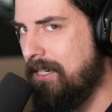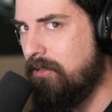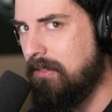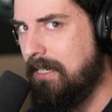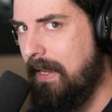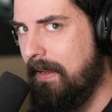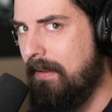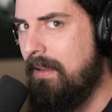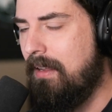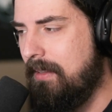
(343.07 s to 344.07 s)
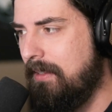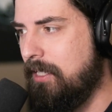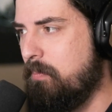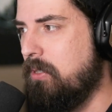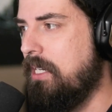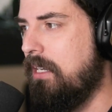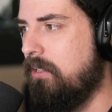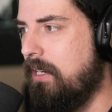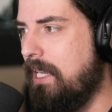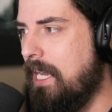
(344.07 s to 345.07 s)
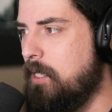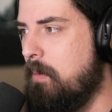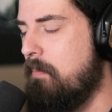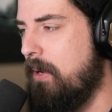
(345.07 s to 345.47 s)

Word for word: interesting than this particular engagement.